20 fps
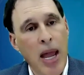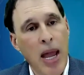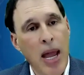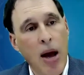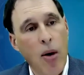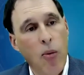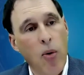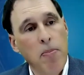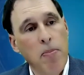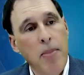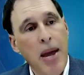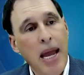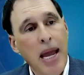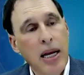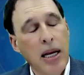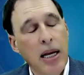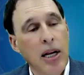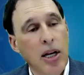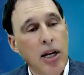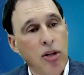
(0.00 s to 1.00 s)
and we're
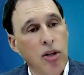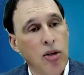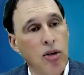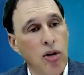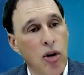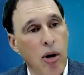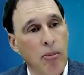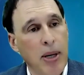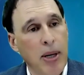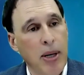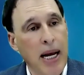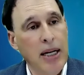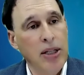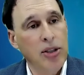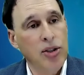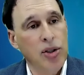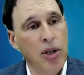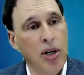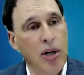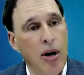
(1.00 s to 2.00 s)
making a
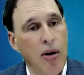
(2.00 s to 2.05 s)
determination